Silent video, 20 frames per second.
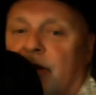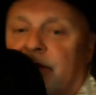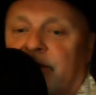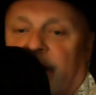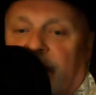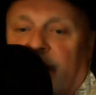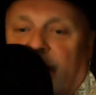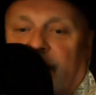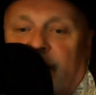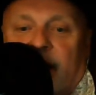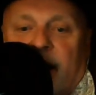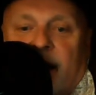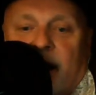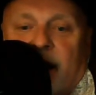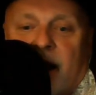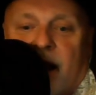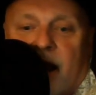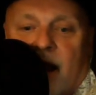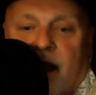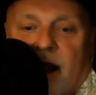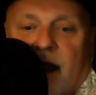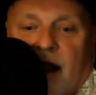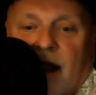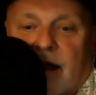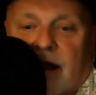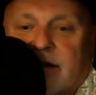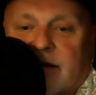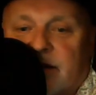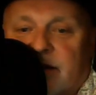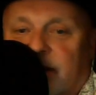
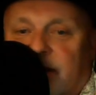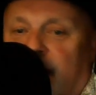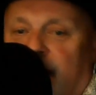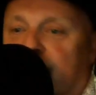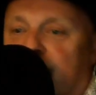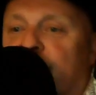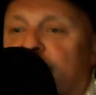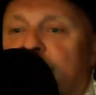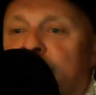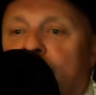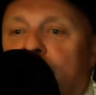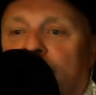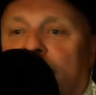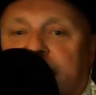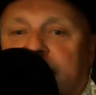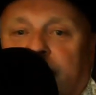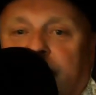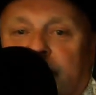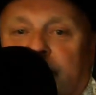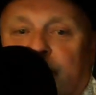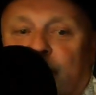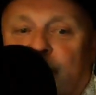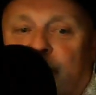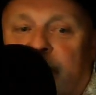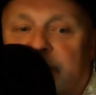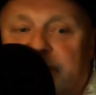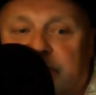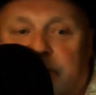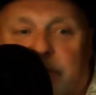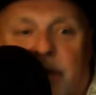they didn't have very much when they were
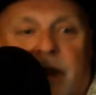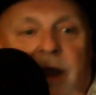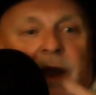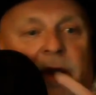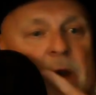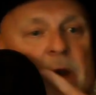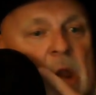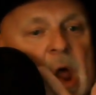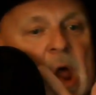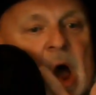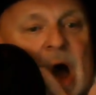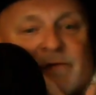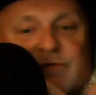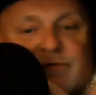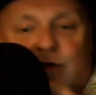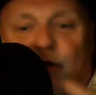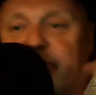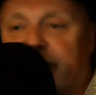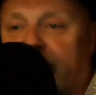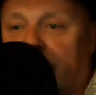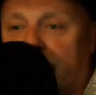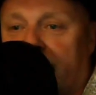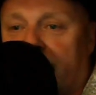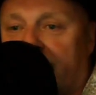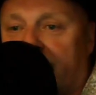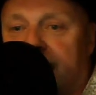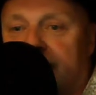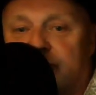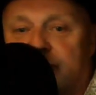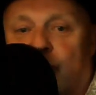raising me, and I've got family
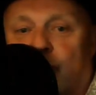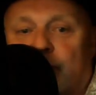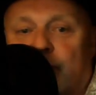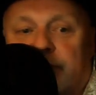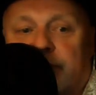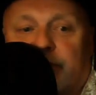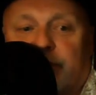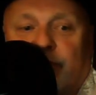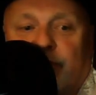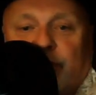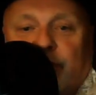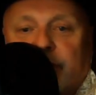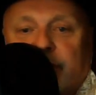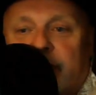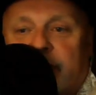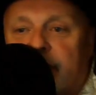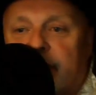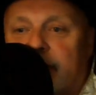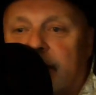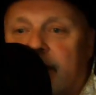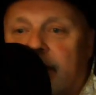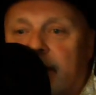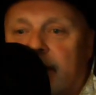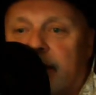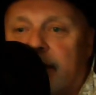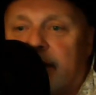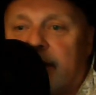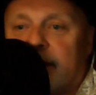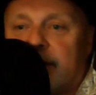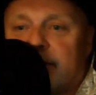in Scotland who are
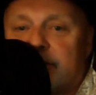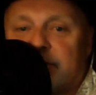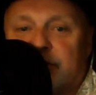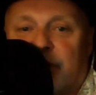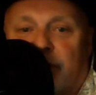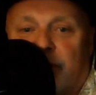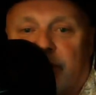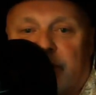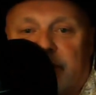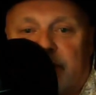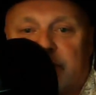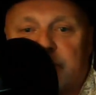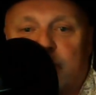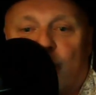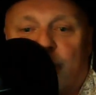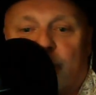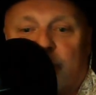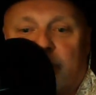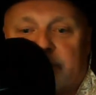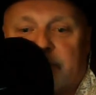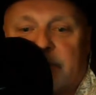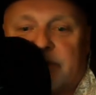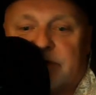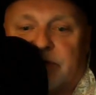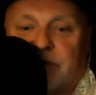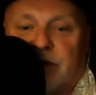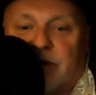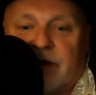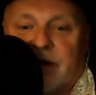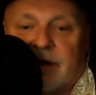sharing this moment with me
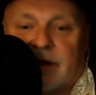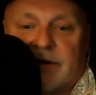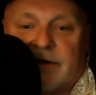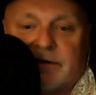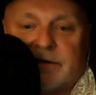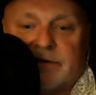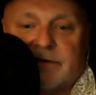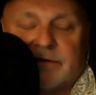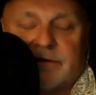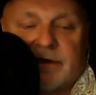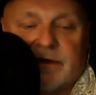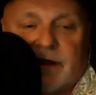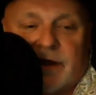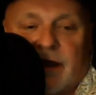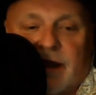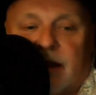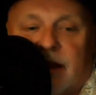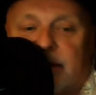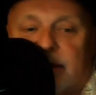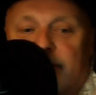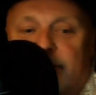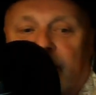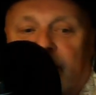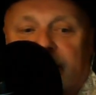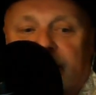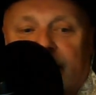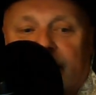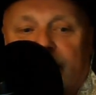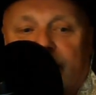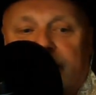tonight, and
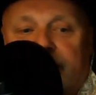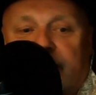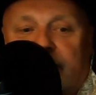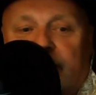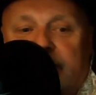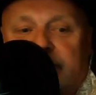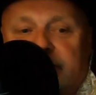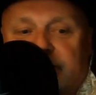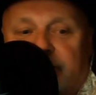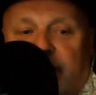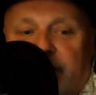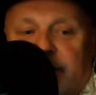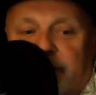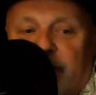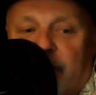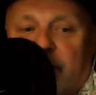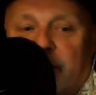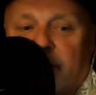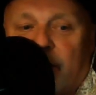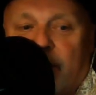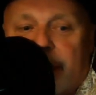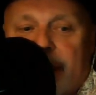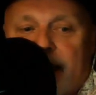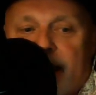they'll understand that. But